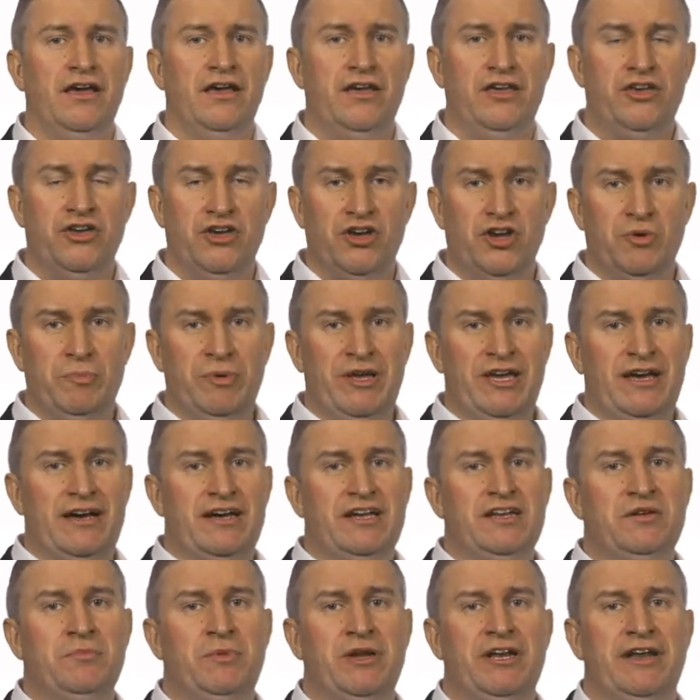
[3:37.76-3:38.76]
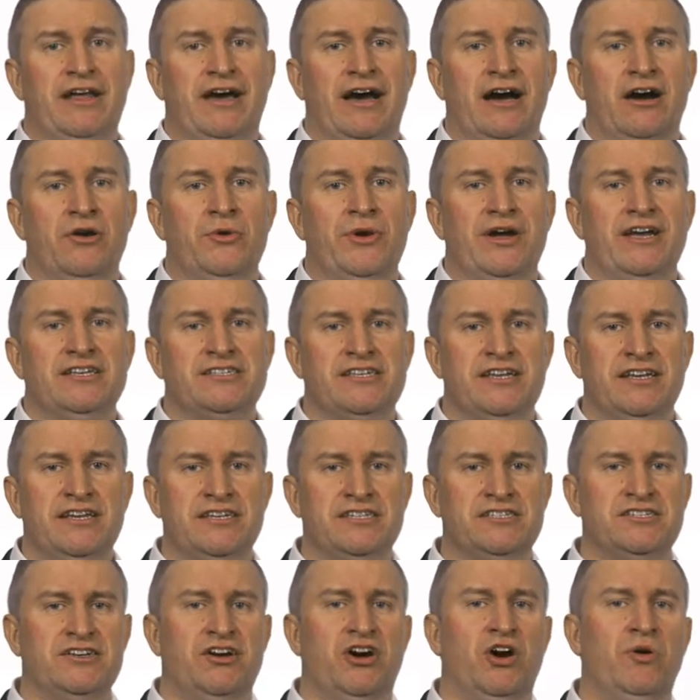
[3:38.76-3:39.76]
Here behind me now is an
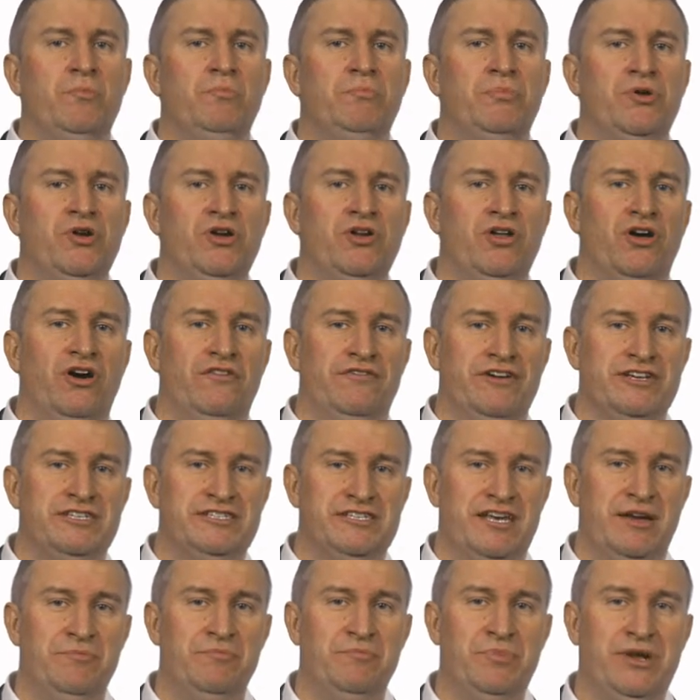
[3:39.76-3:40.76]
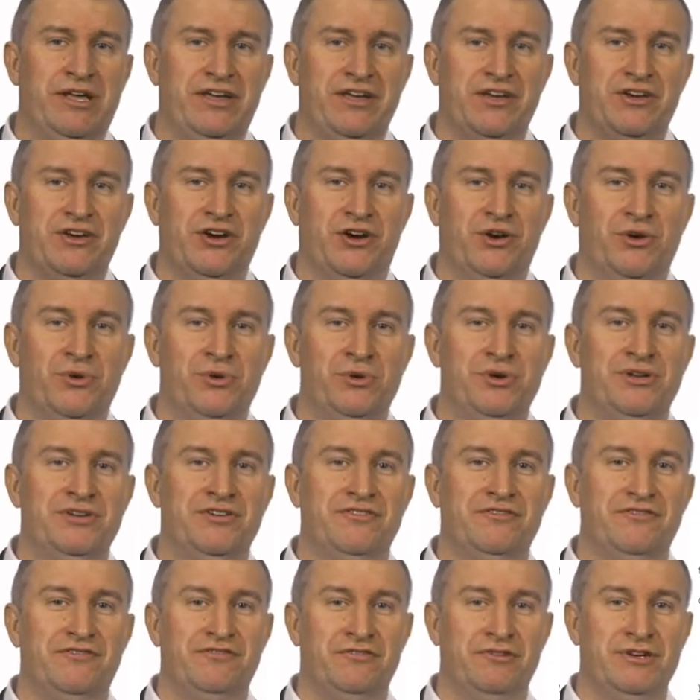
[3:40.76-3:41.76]
example of a template code
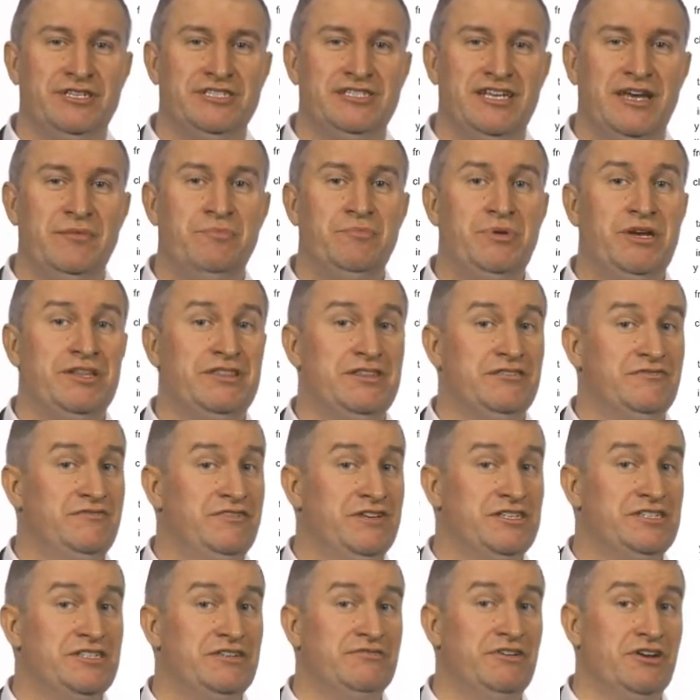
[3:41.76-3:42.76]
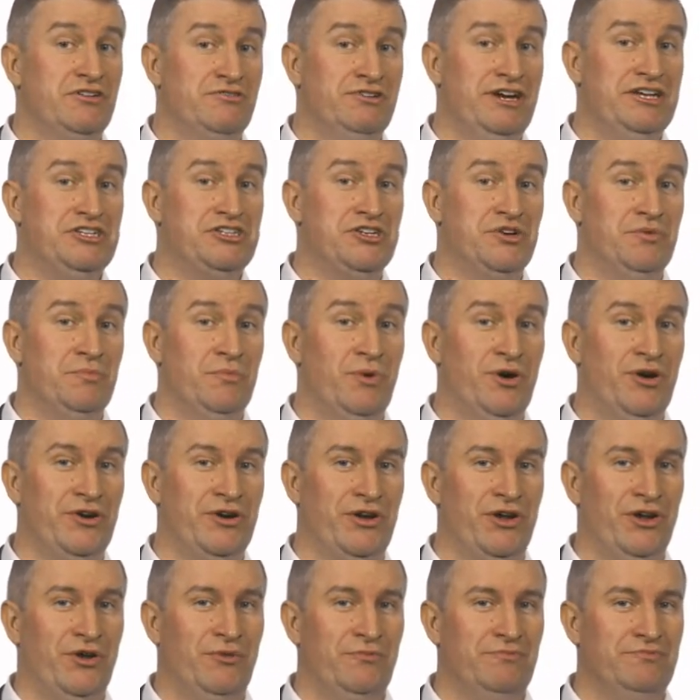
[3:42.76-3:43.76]
for a template that fits a regression
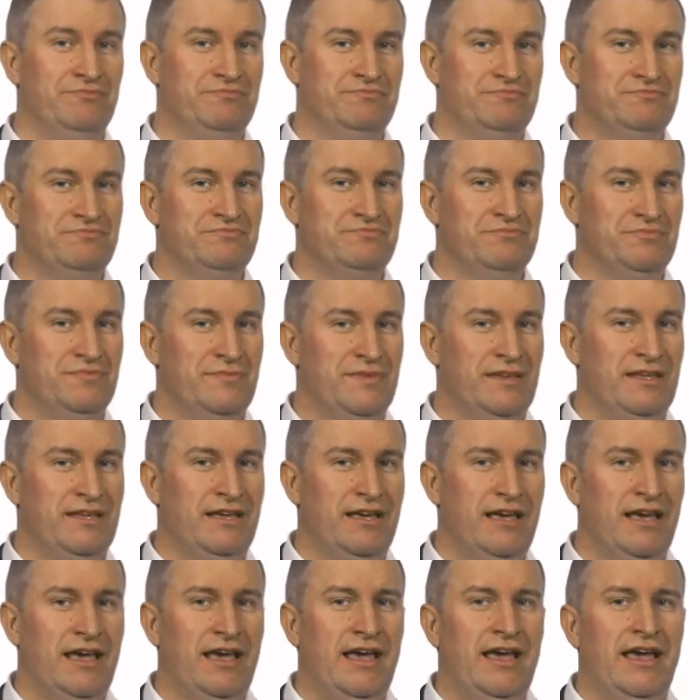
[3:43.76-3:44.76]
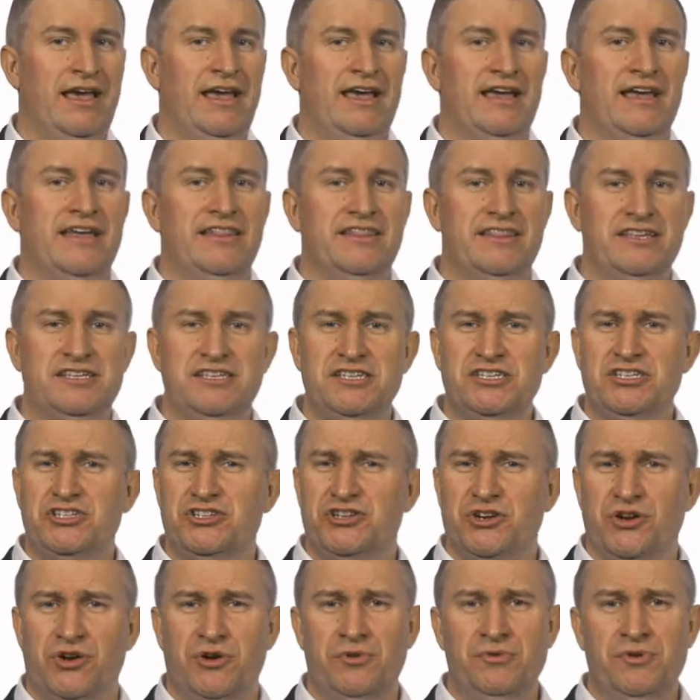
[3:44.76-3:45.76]
model. This is
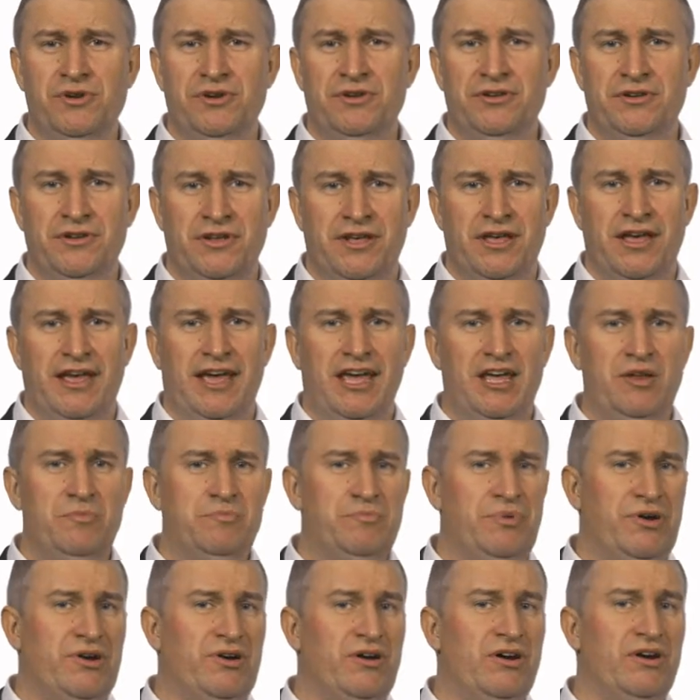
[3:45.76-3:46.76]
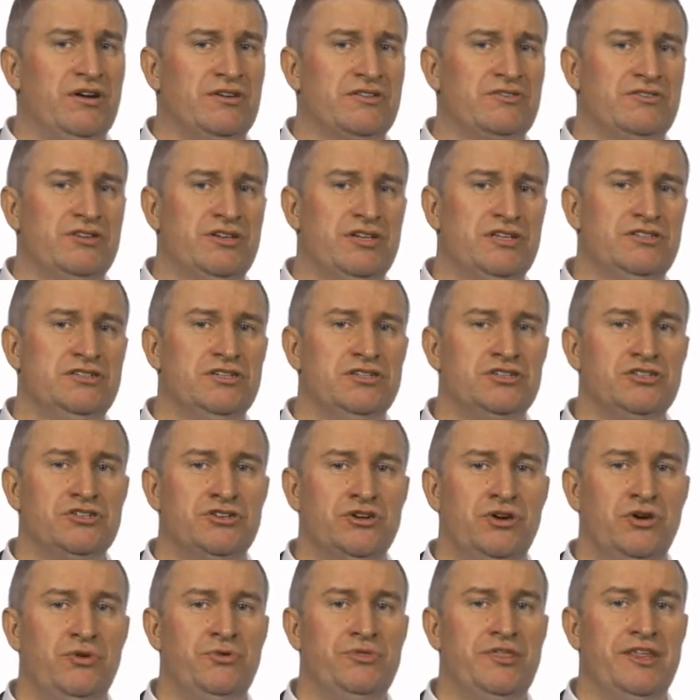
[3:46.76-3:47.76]
shown in part to
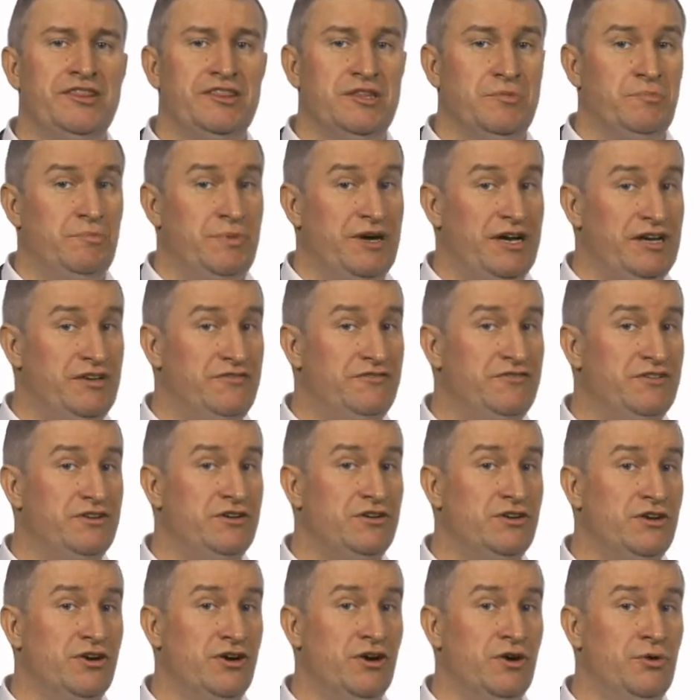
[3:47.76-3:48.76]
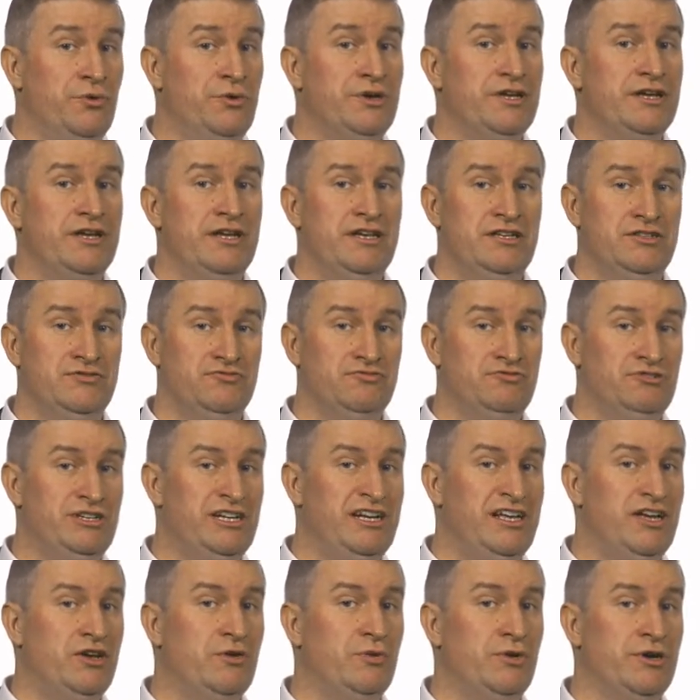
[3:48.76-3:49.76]
show that the Python code is
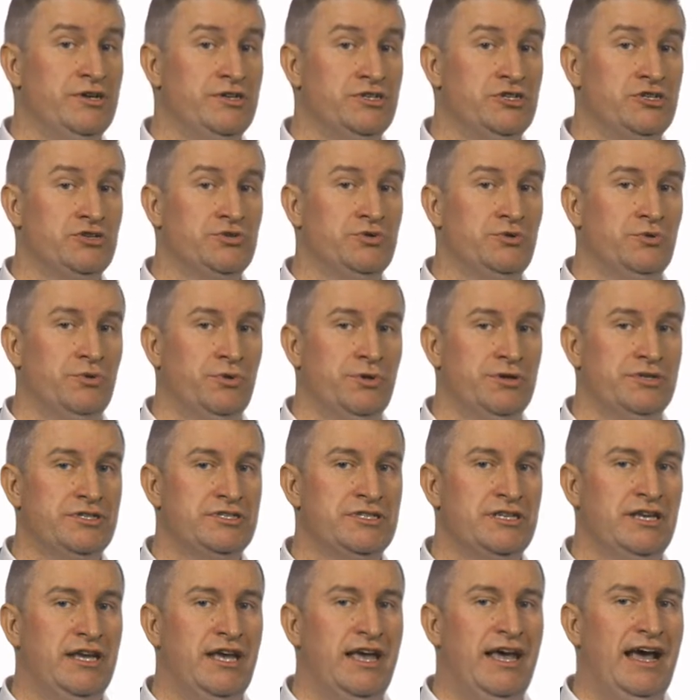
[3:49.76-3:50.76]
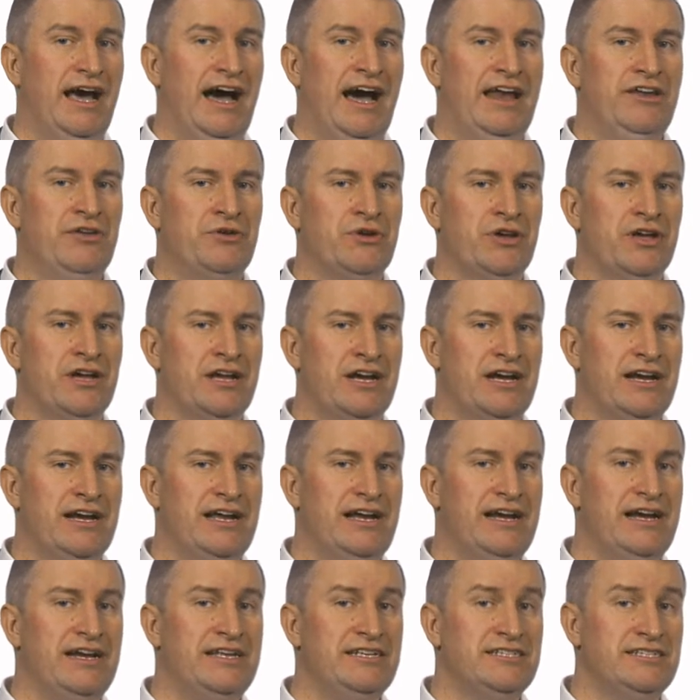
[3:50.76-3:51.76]
really quite short, and you can
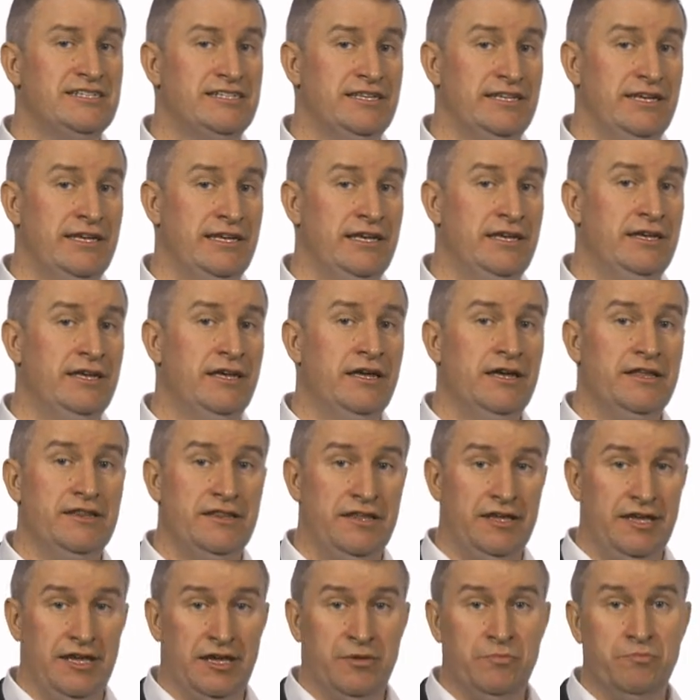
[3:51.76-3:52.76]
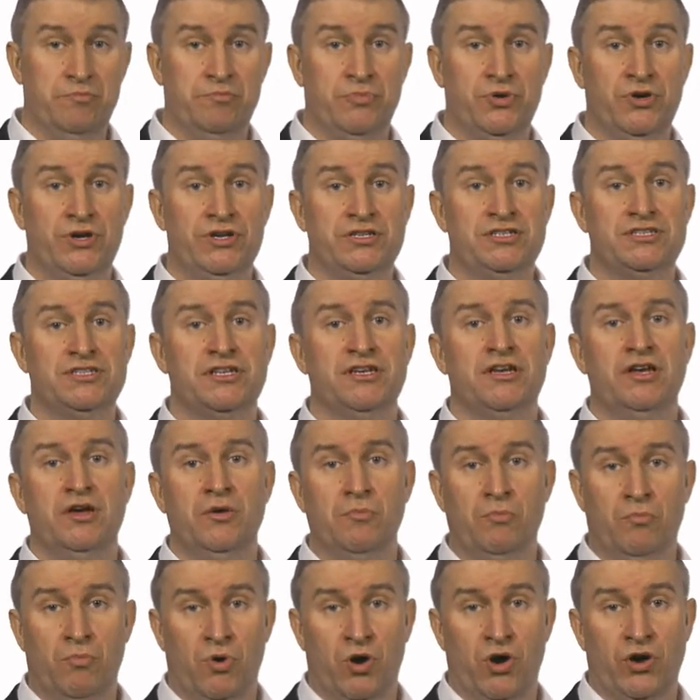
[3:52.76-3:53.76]
clearly see the input,
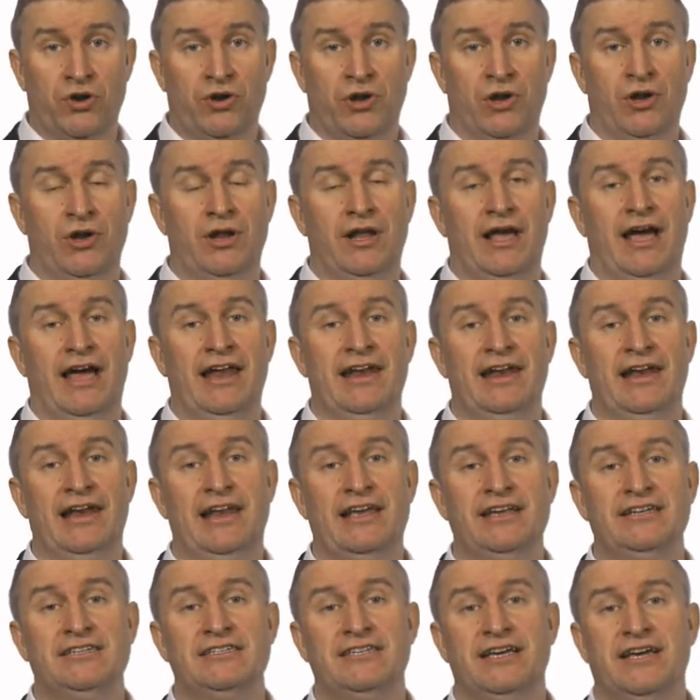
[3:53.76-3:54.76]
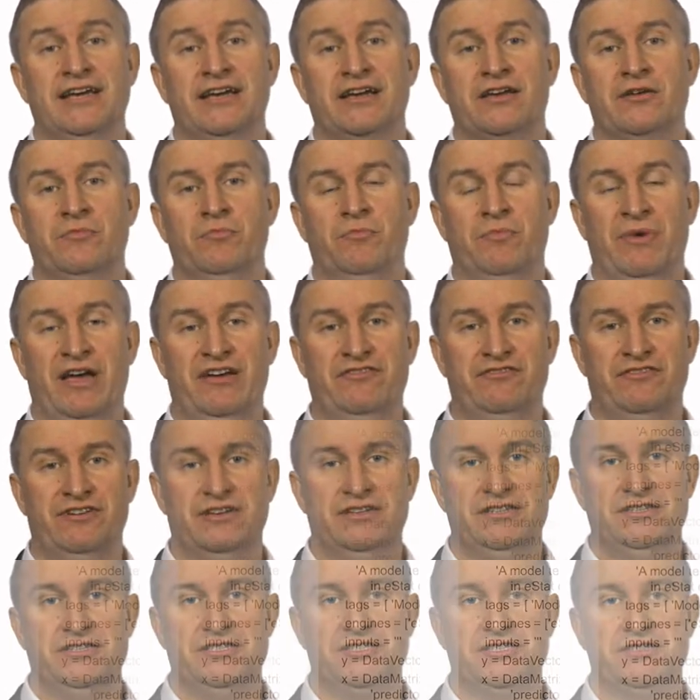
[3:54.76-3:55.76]
model, and LaTeX
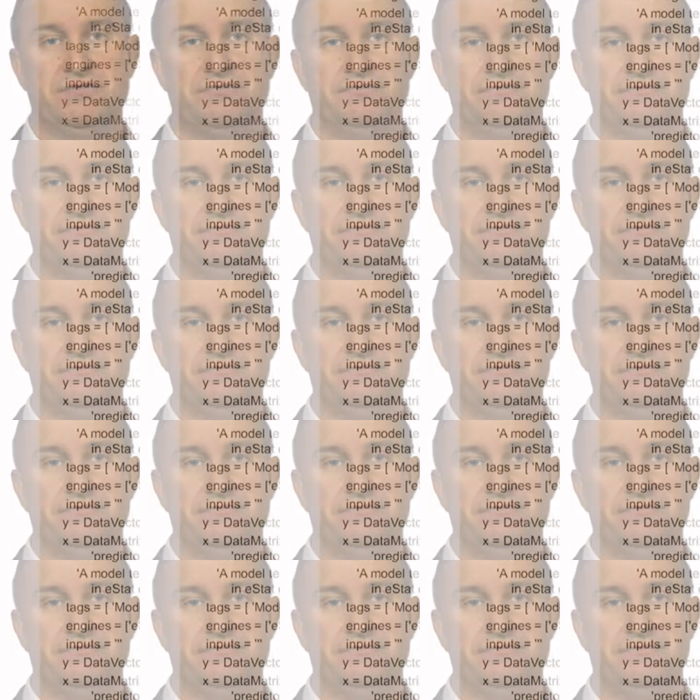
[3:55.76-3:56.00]
methods.